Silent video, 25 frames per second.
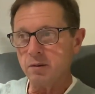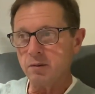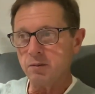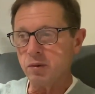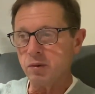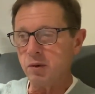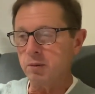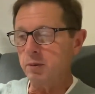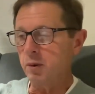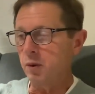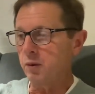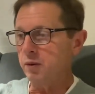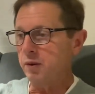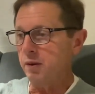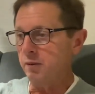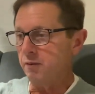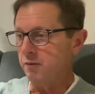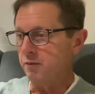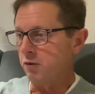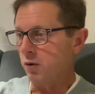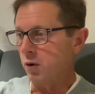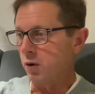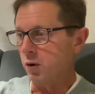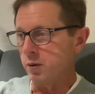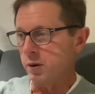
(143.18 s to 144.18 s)
promote them
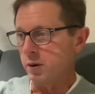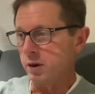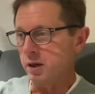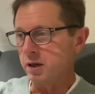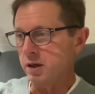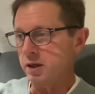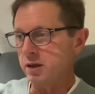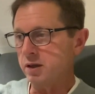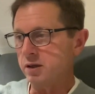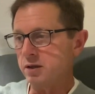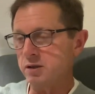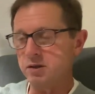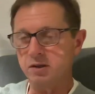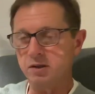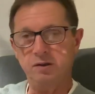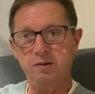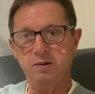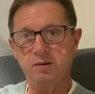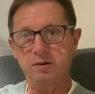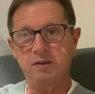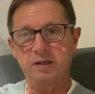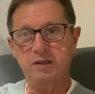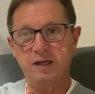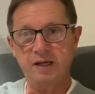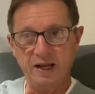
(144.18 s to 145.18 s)
forward to
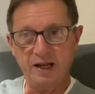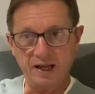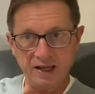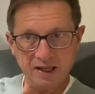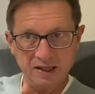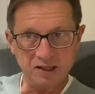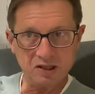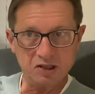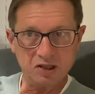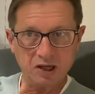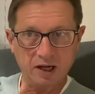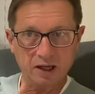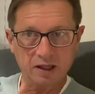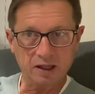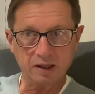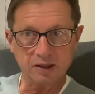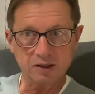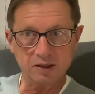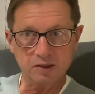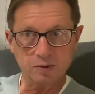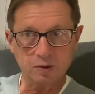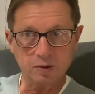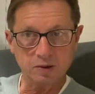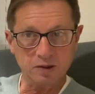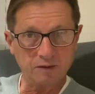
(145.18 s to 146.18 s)
today's
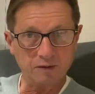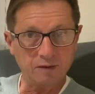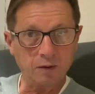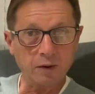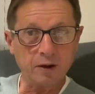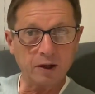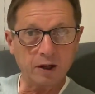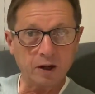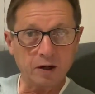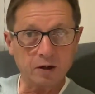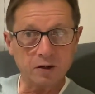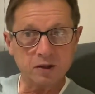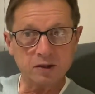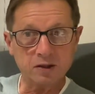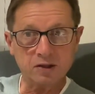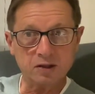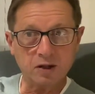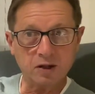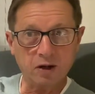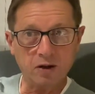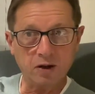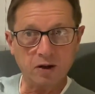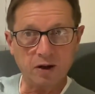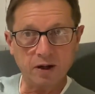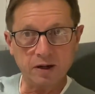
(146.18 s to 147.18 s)
checklist, which I've already got a good
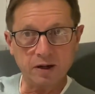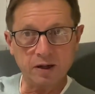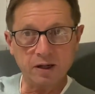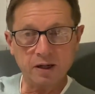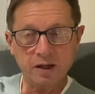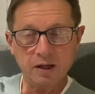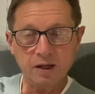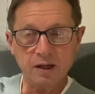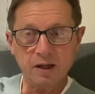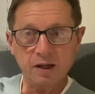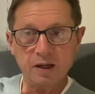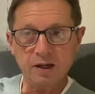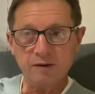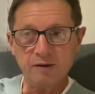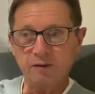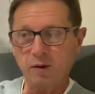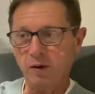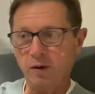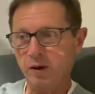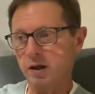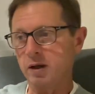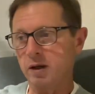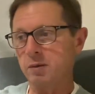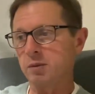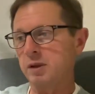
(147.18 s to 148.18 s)
start on. I've
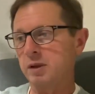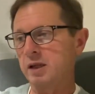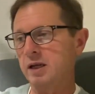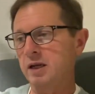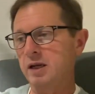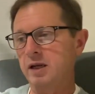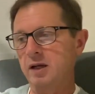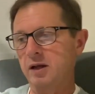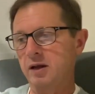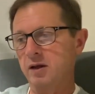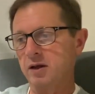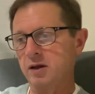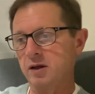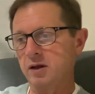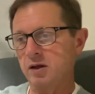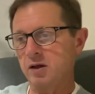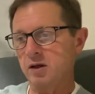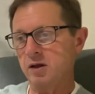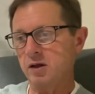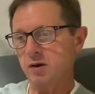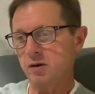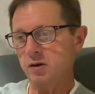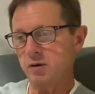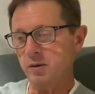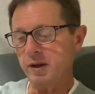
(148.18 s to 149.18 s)
already completed
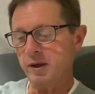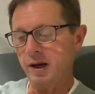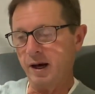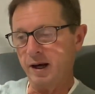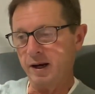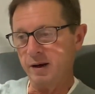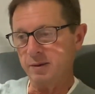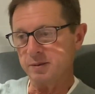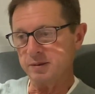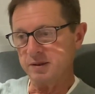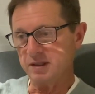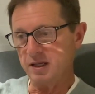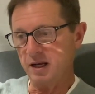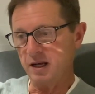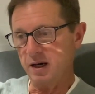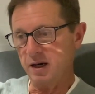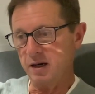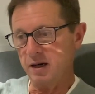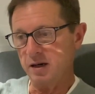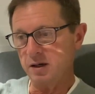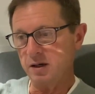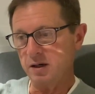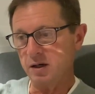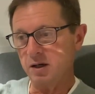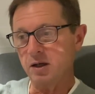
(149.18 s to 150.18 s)
3 items
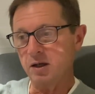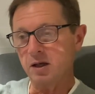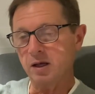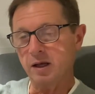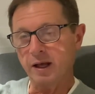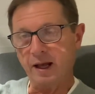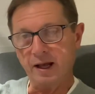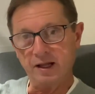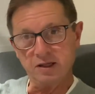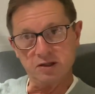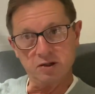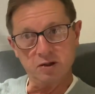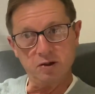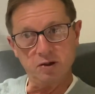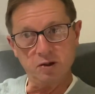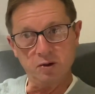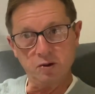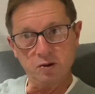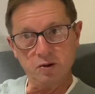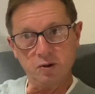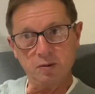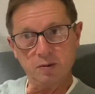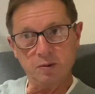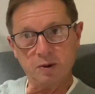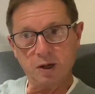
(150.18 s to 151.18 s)
there. Answered
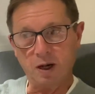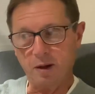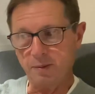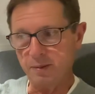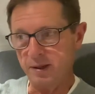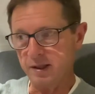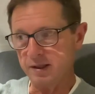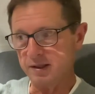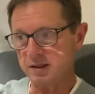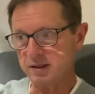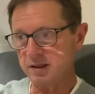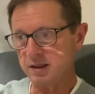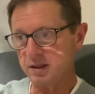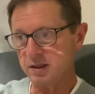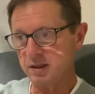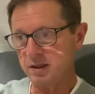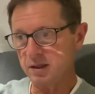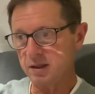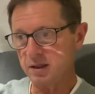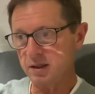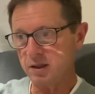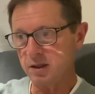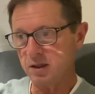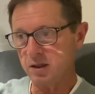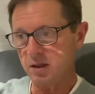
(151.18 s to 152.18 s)
YouTube comments,
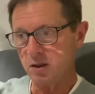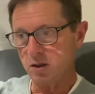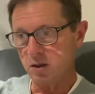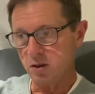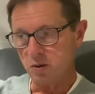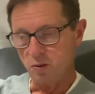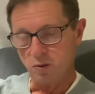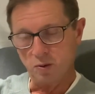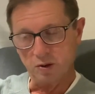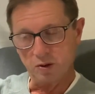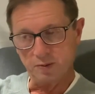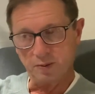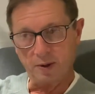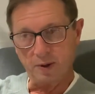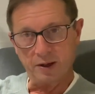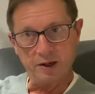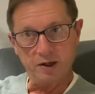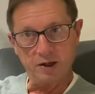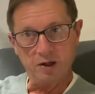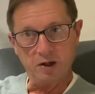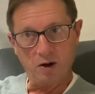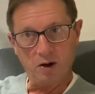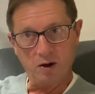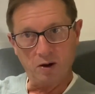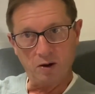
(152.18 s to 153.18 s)
responded
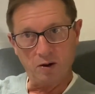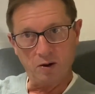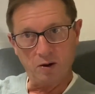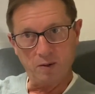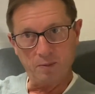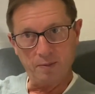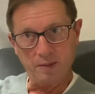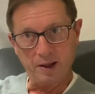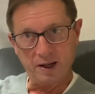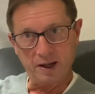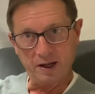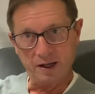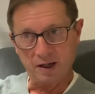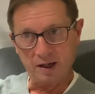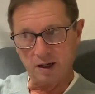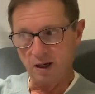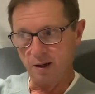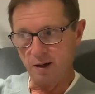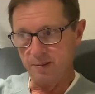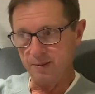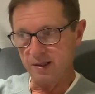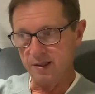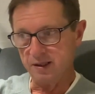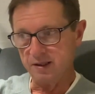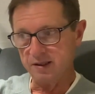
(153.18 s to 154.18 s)
to all meta
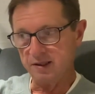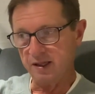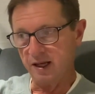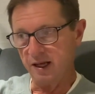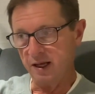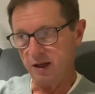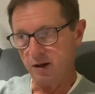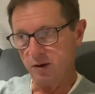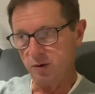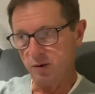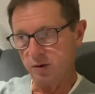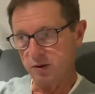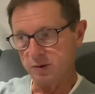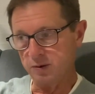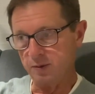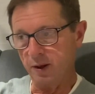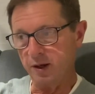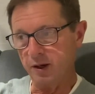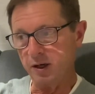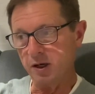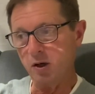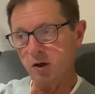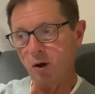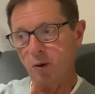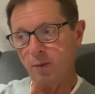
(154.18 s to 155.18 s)
comments, and
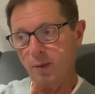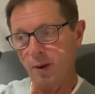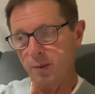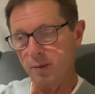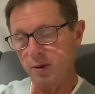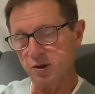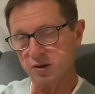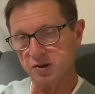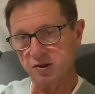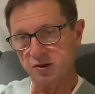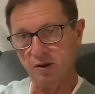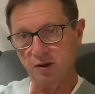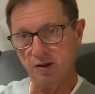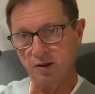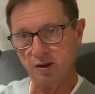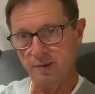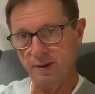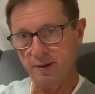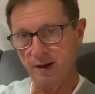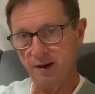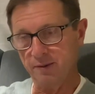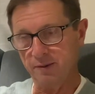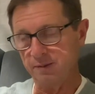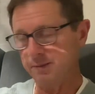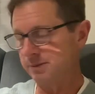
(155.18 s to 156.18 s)
responded to all my personal
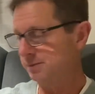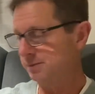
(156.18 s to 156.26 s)
email.